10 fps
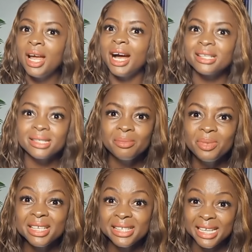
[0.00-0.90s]
are
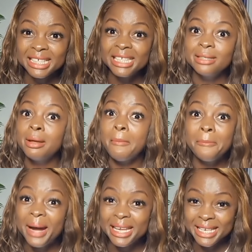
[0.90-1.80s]
simply searching my